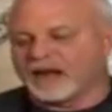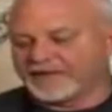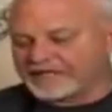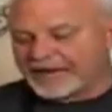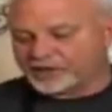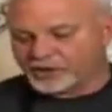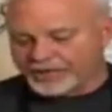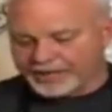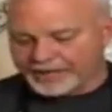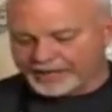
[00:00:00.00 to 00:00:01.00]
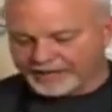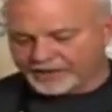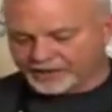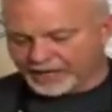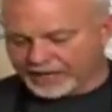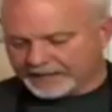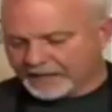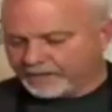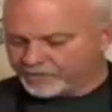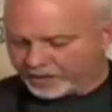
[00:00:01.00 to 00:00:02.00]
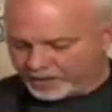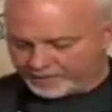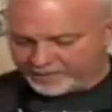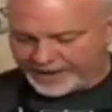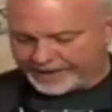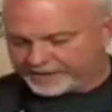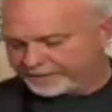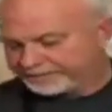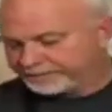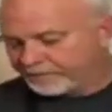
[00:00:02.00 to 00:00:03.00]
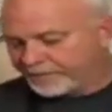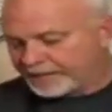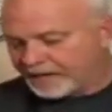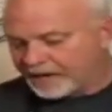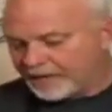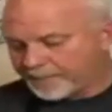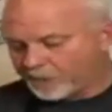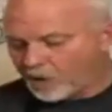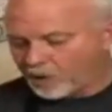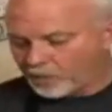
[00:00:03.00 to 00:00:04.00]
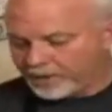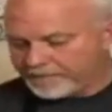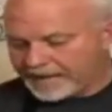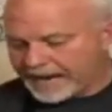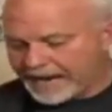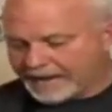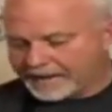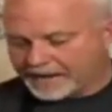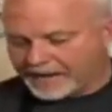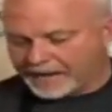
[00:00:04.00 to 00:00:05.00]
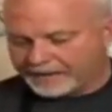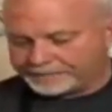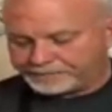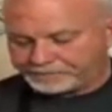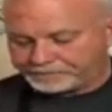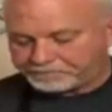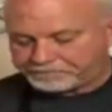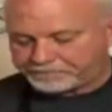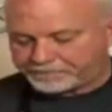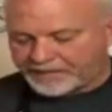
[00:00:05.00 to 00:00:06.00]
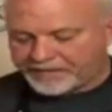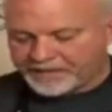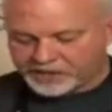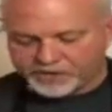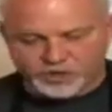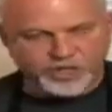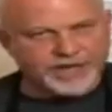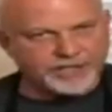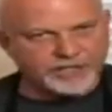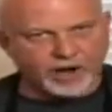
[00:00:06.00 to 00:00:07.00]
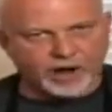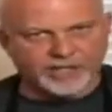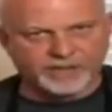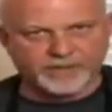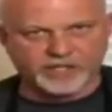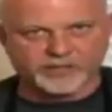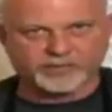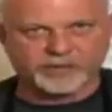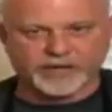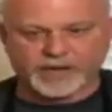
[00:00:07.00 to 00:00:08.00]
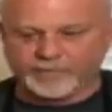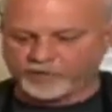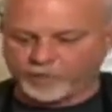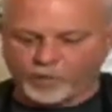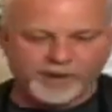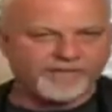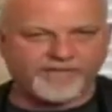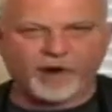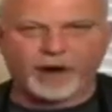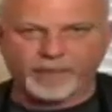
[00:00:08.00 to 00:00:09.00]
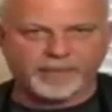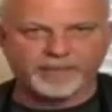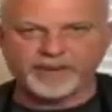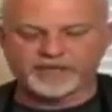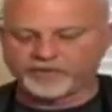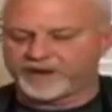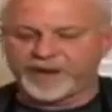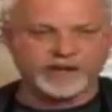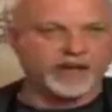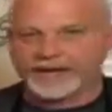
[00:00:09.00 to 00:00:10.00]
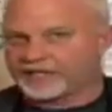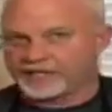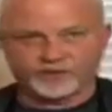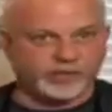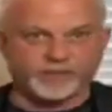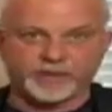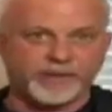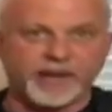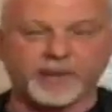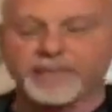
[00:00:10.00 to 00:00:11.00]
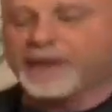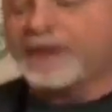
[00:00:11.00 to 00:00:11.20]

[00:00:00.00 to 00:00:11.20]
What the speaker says: This actually is comes from Ptk'S up in Longwood, and this cheese is awesome because it comes from one farm up in Pennsylvania and it gets shipped to them.